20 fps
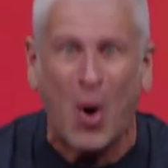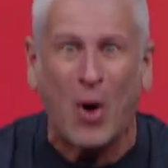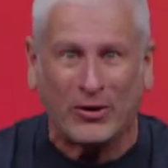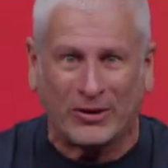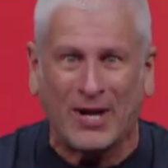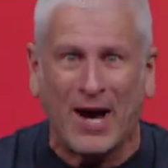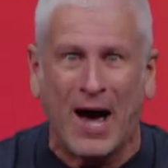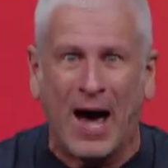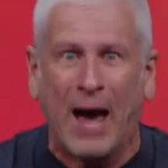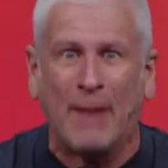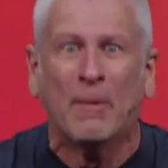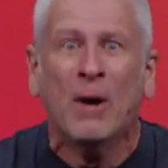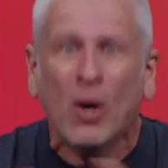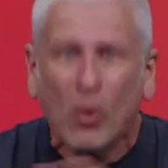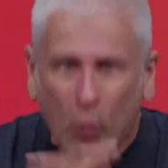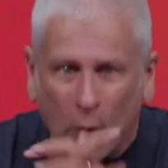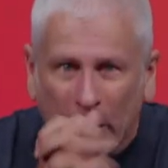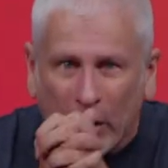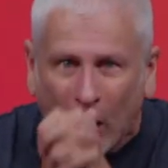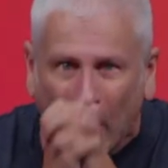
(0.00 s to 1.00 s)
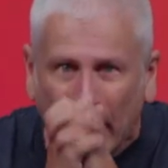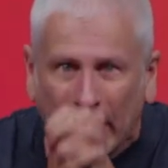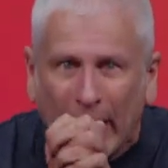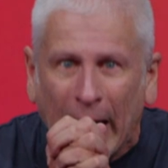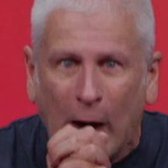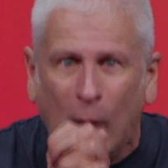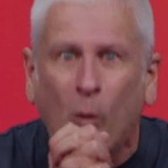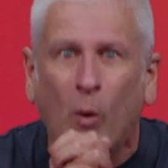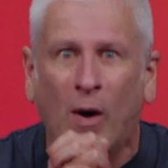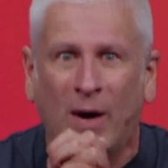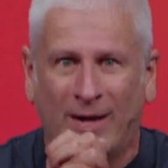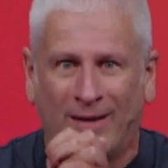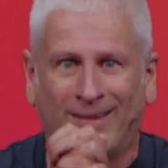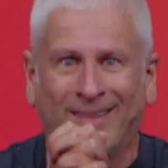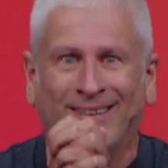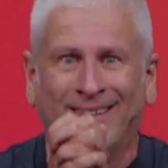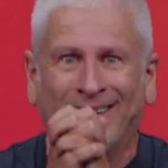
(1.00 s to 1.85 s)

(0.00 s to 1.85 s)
all time, we are now one.